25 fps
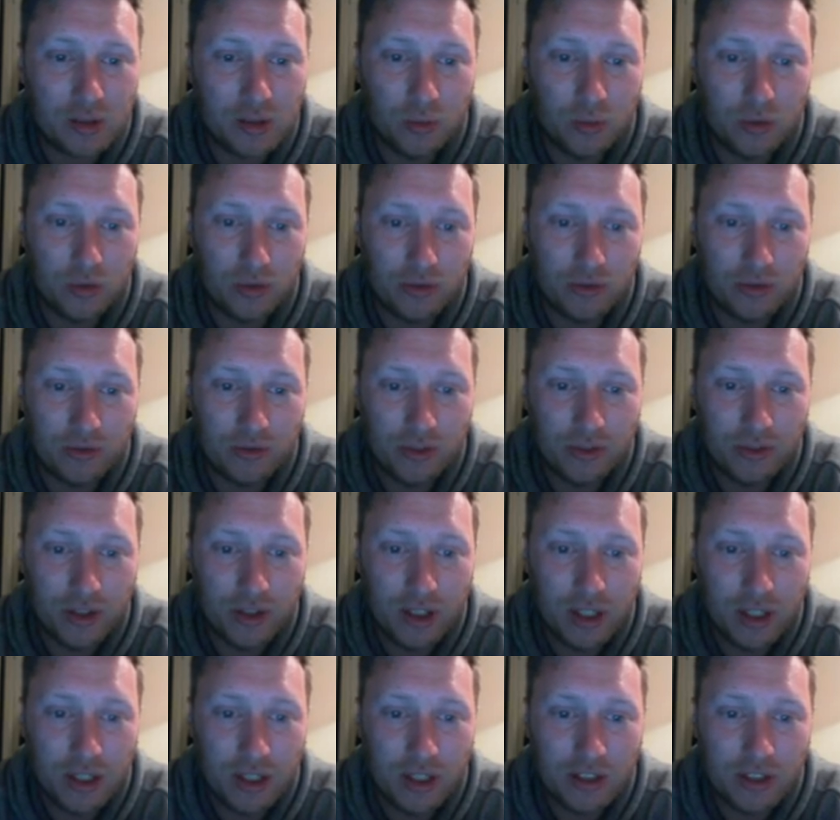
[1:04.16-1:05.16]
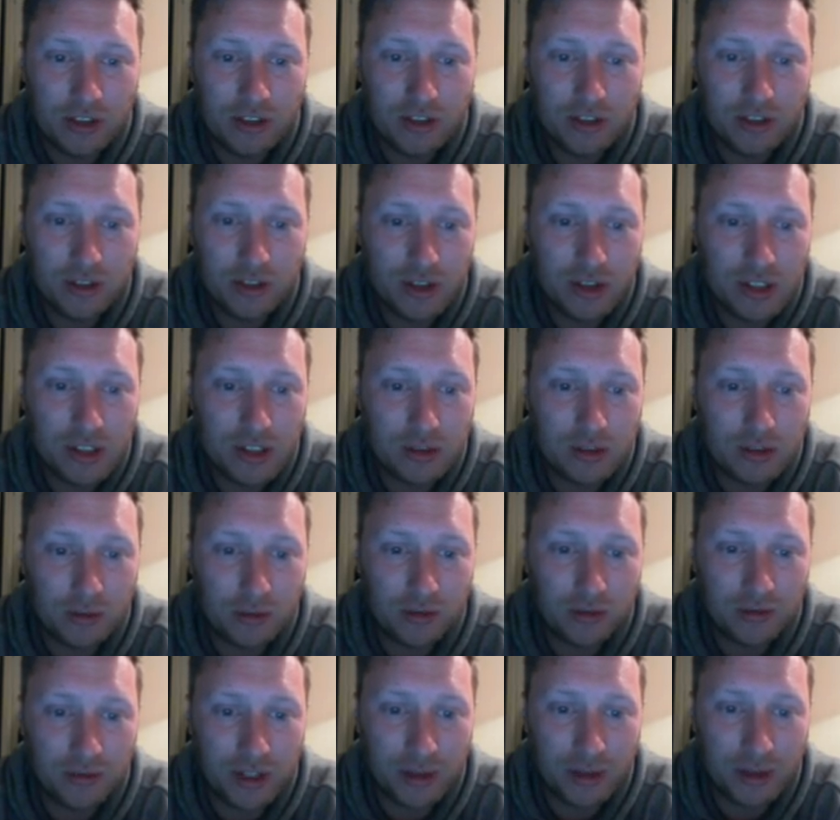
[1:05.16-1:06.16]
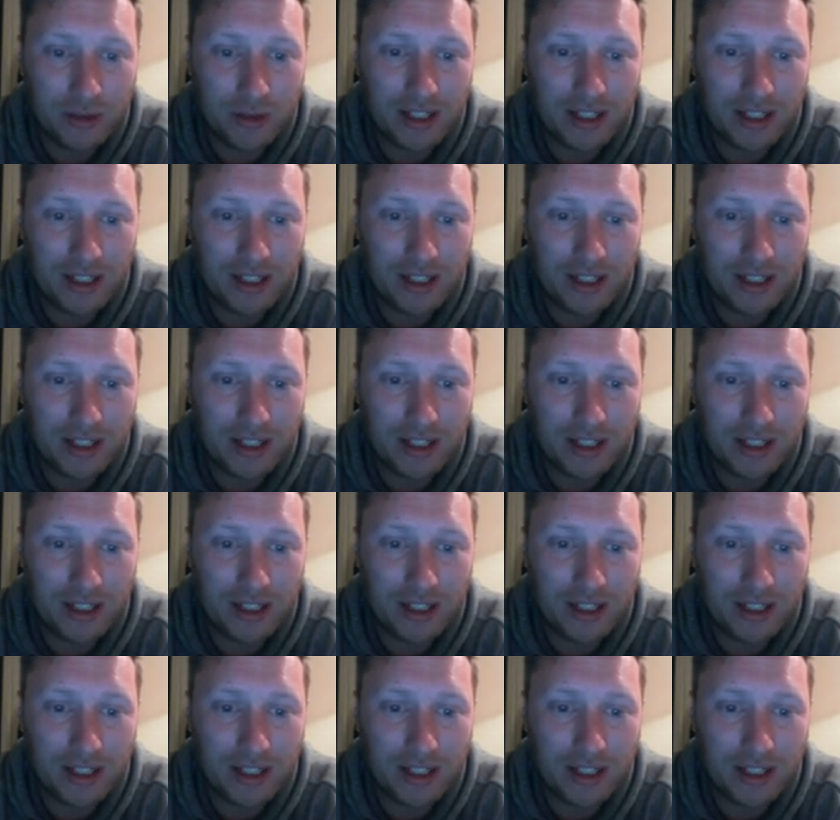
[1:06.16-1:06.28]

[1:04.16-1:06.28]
DeWolf. Scotty DeWolf now